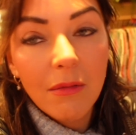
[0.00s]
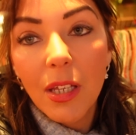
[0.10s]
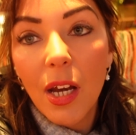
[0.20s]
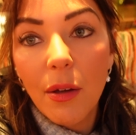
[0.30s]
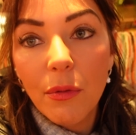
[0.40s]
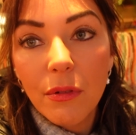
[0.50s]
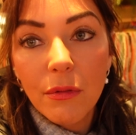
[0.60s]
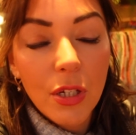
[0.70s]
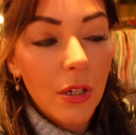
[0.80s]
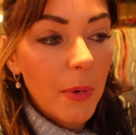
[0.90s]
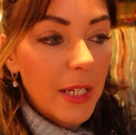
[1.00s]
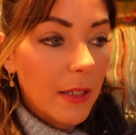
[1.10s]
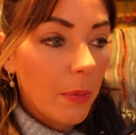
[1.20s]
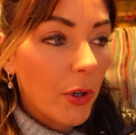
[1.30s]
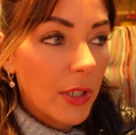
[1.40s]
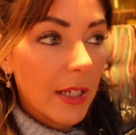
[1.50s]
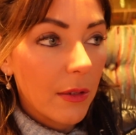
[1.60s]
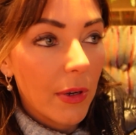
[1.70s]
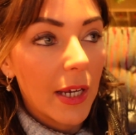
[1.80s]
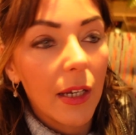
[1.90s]
you know, you're going to be
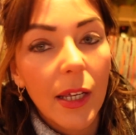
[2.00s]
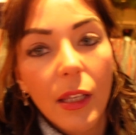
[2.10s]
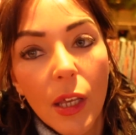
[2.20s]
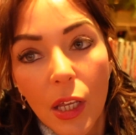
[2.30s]
disappointed, really.